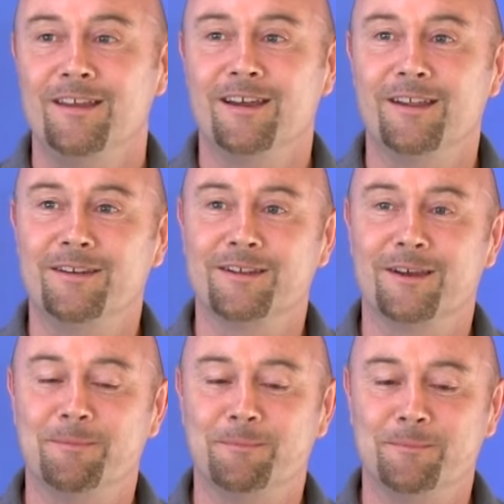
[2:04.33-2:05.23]
and
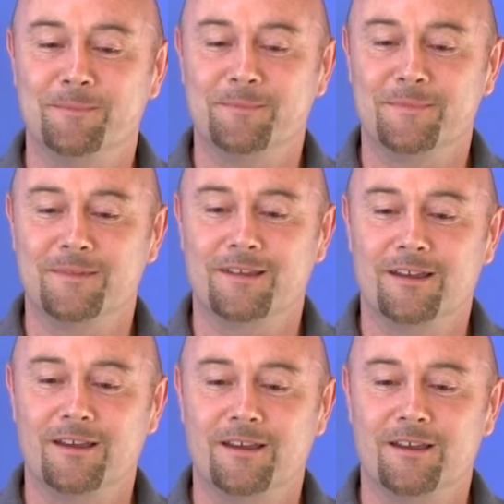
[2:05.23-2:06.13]
um,
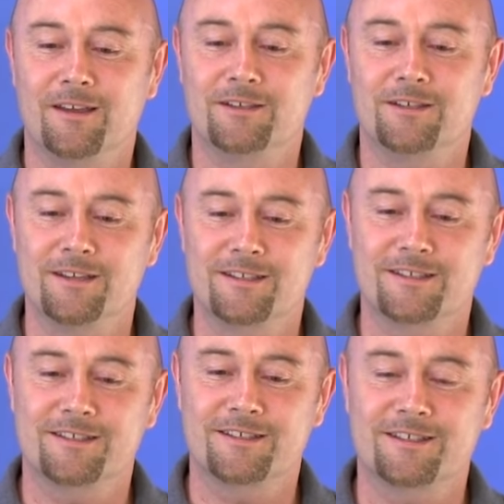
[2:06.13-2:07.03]
are just